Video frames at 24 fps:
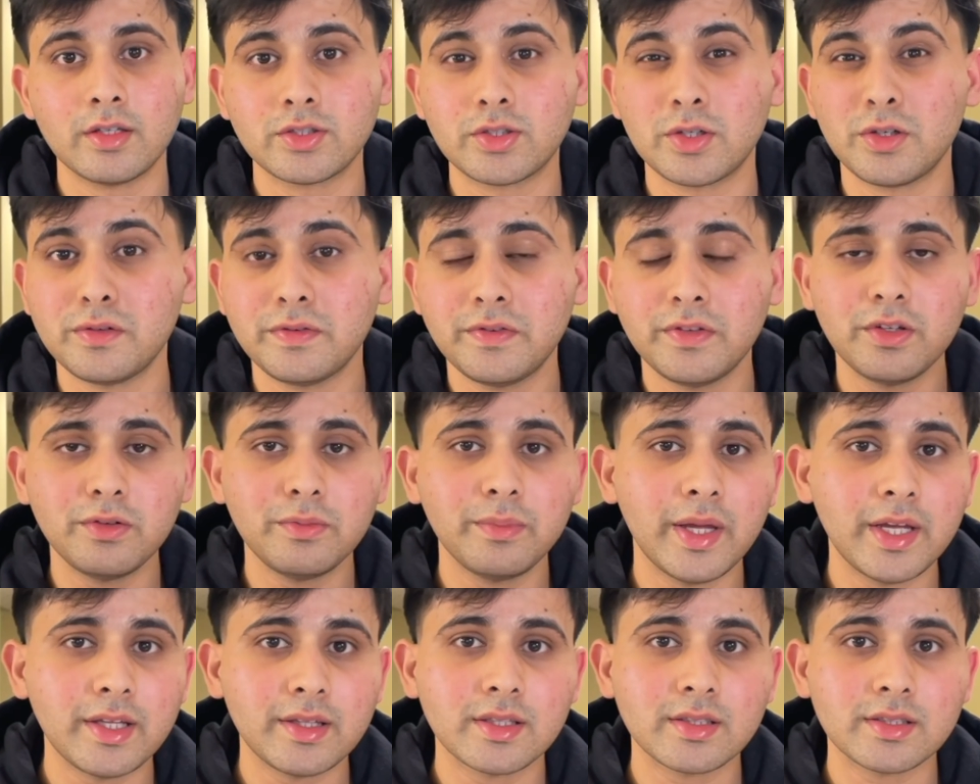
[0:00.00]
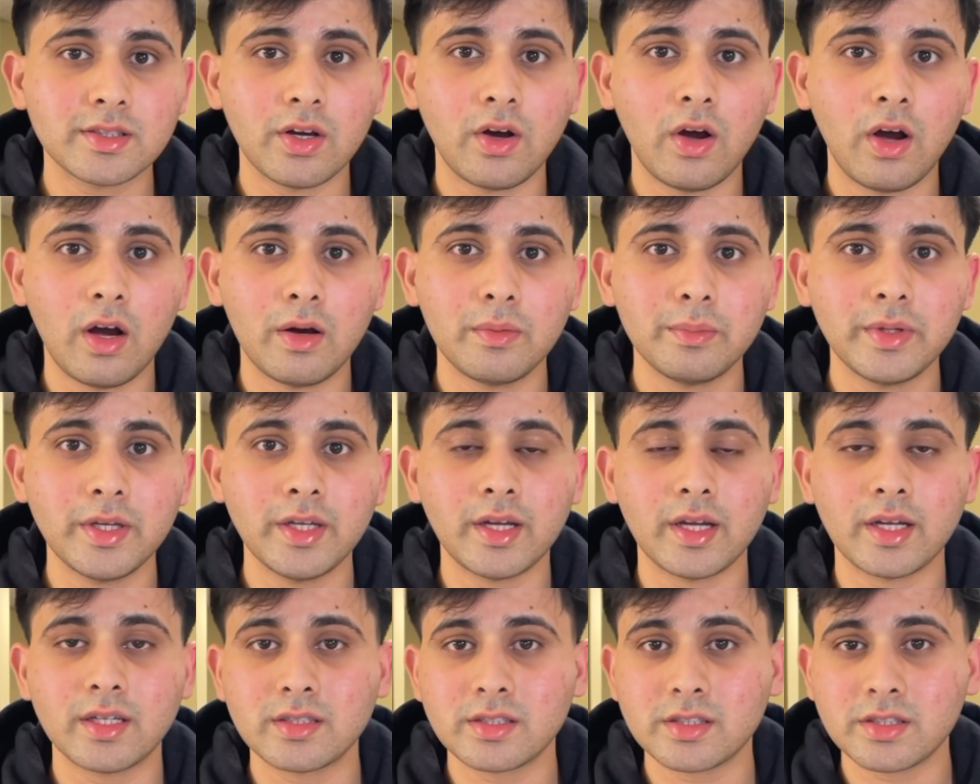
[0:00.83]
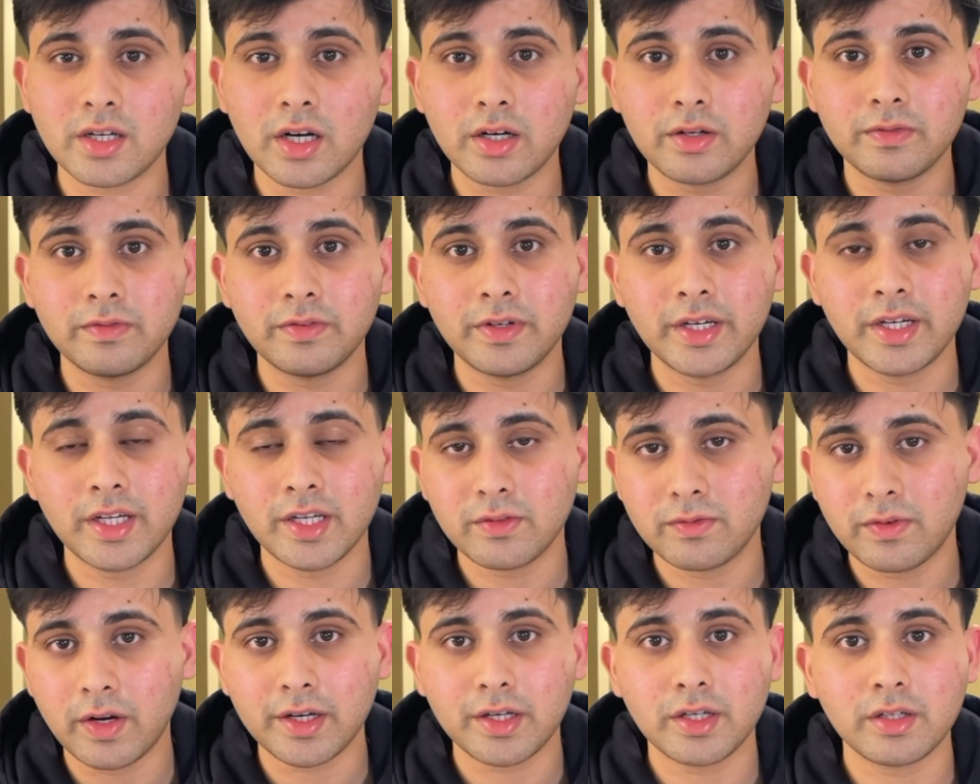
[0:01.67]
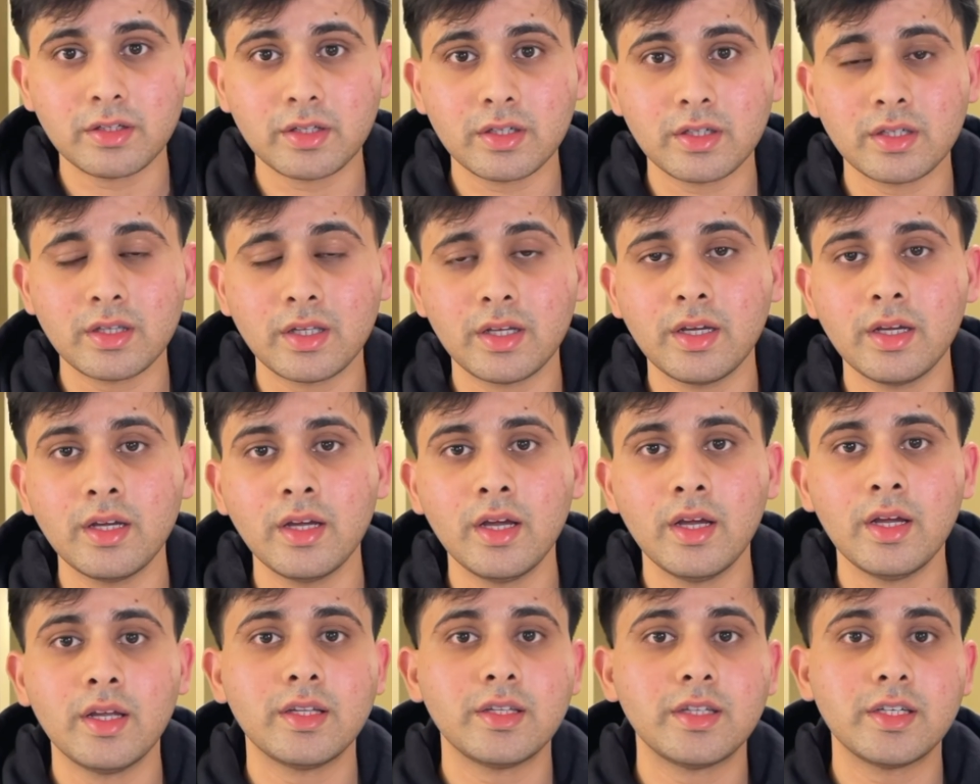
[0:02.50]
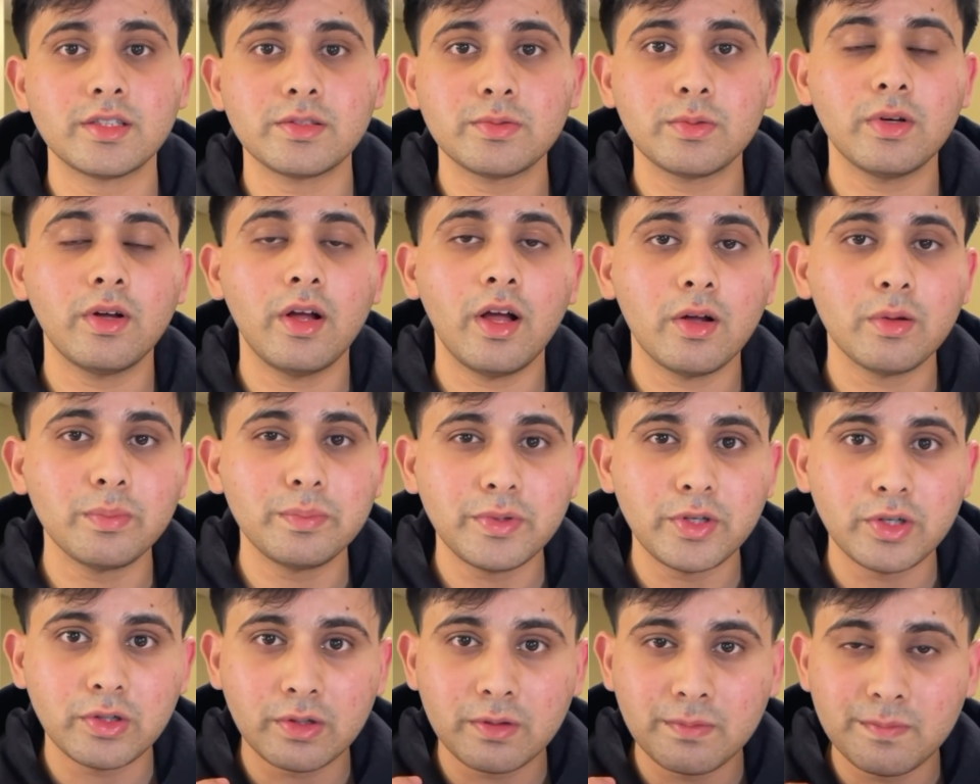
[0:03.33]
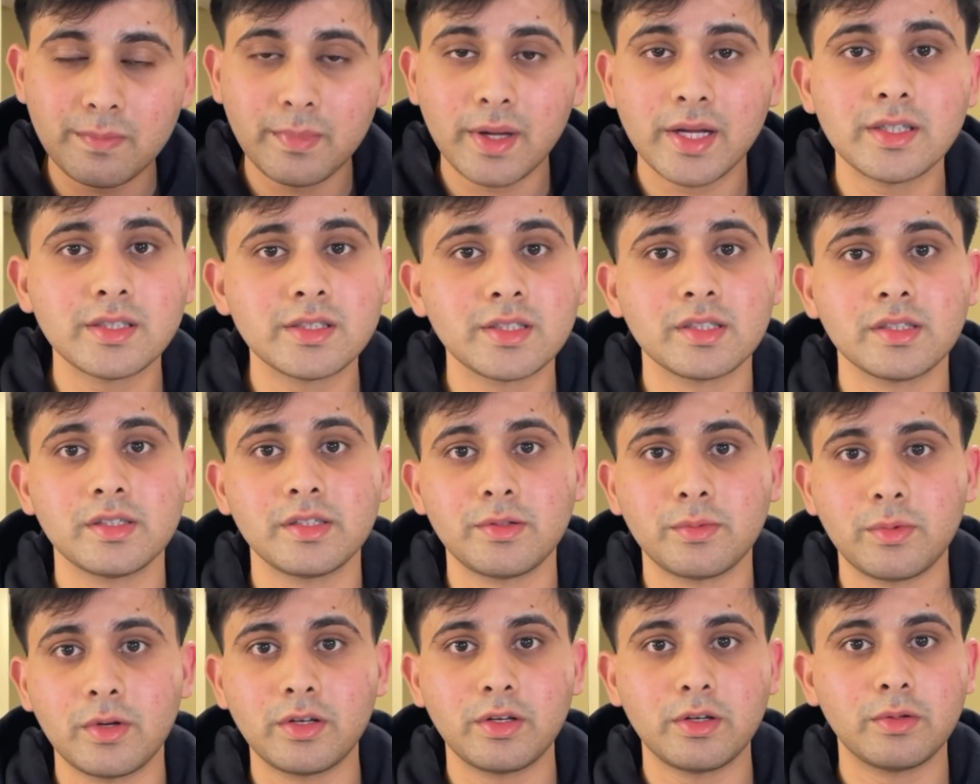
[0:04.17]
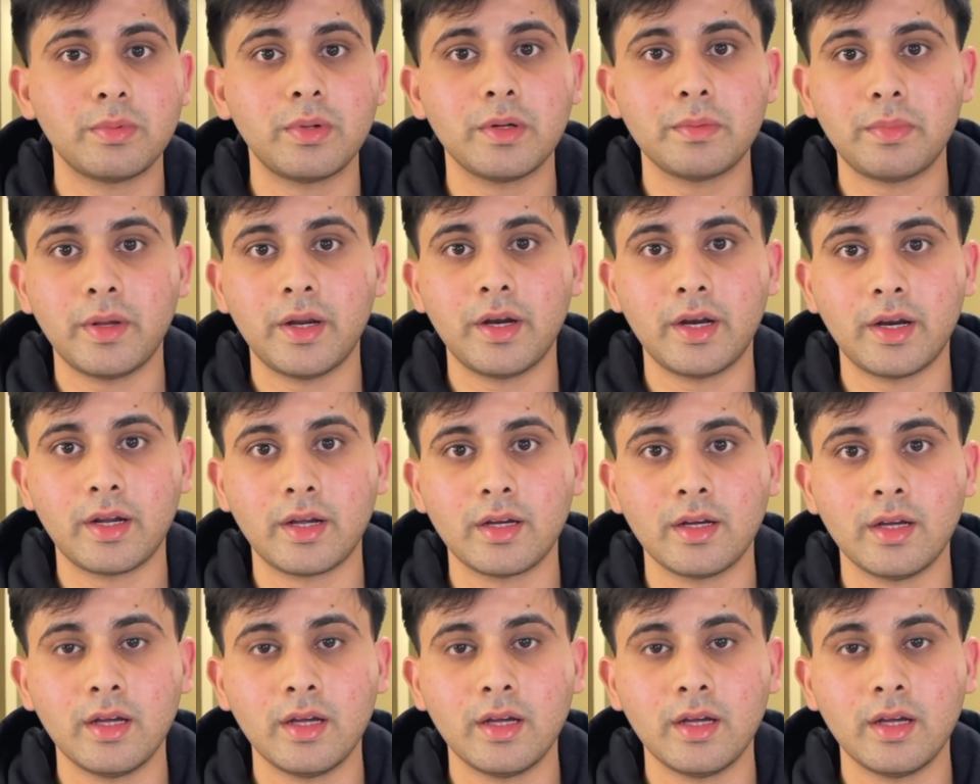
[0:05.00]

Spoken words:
So if you make this a hobby and start reading regularly, this will help you immensely when you're preparing.